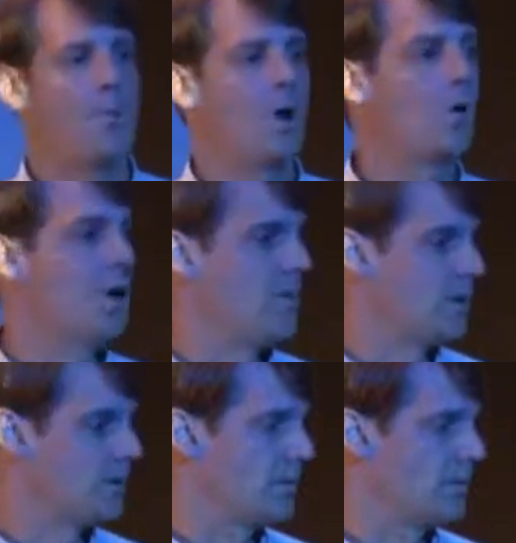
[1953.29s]
Okay? Equipment.
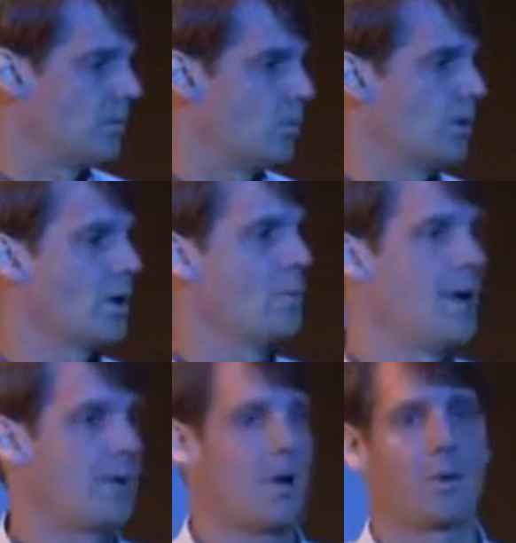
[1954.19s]
We're going to
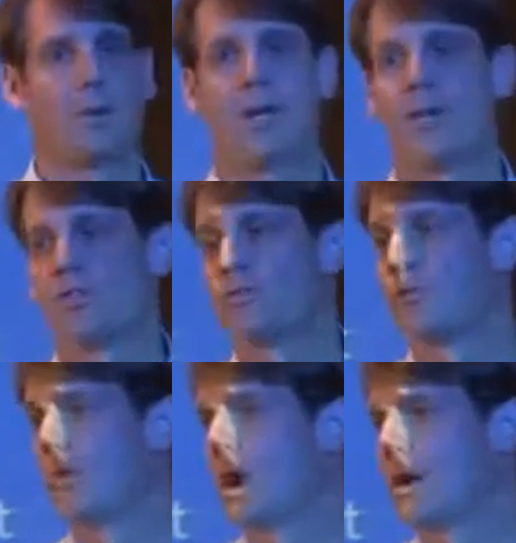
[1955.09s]
make recommendations for
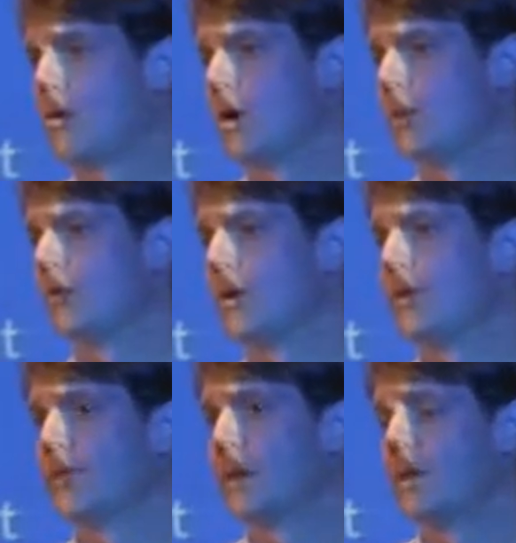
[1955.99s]
what equipment
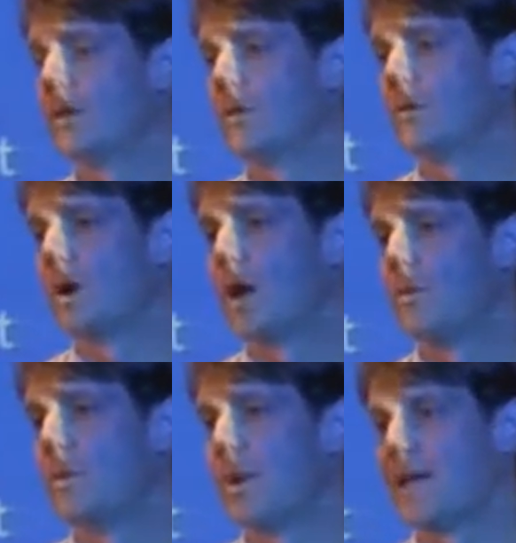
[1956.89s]
we feel
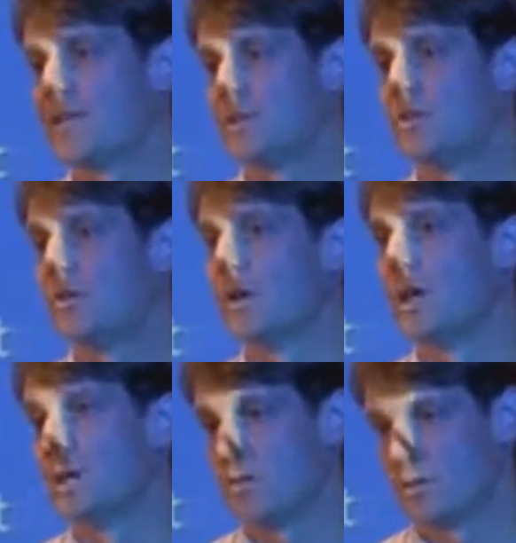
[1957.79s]
would best suit your
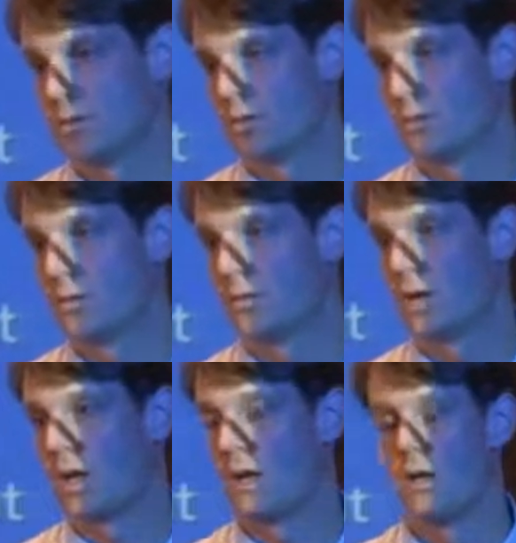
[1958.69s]
needs.
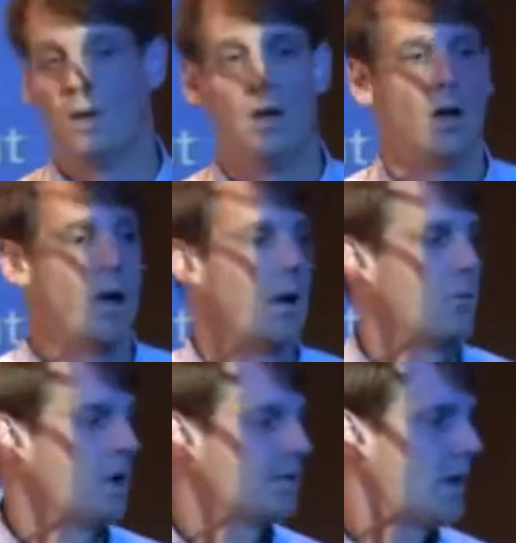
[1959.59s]
Okay? A
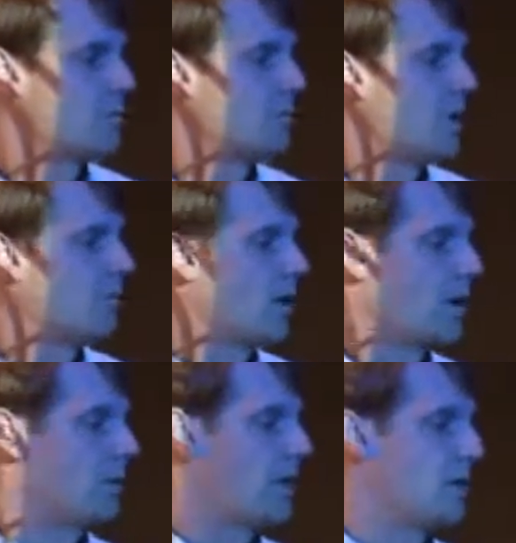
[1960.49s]
lot of times we'll make
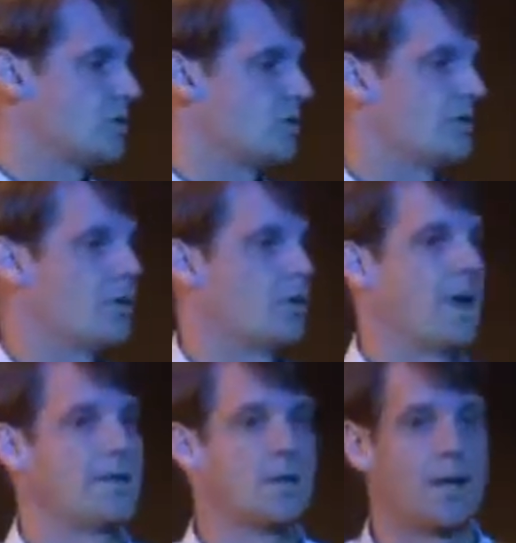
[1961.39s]
recommendations for a
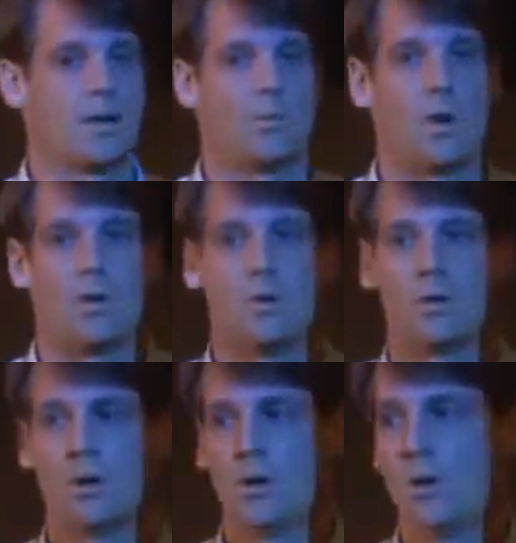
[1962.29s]
bedside commode
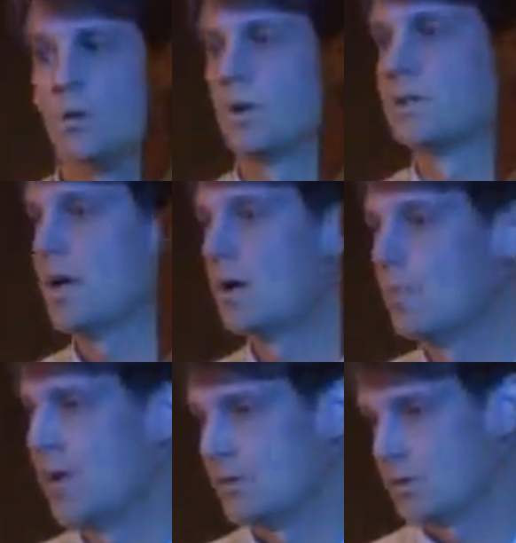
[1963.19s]
or a tub bench.